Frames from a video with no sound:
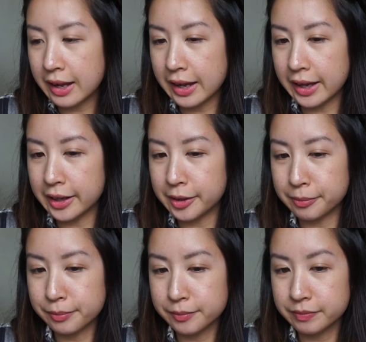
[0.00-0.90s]
And
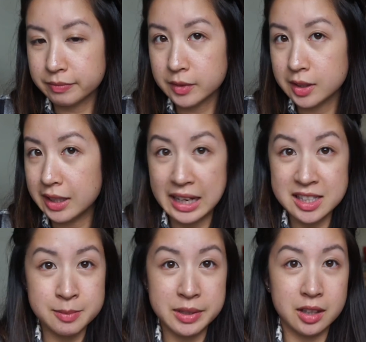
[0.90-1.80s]
it
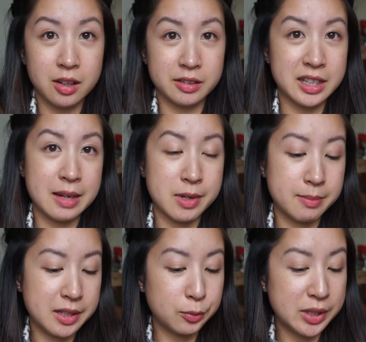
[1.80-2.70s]
hasn't been a long time. I
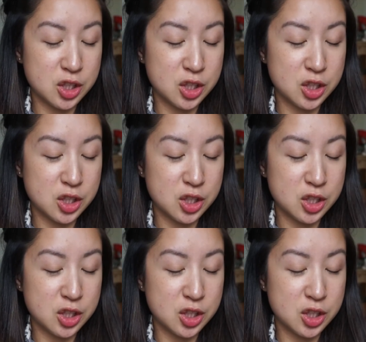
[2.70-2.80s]
mean, we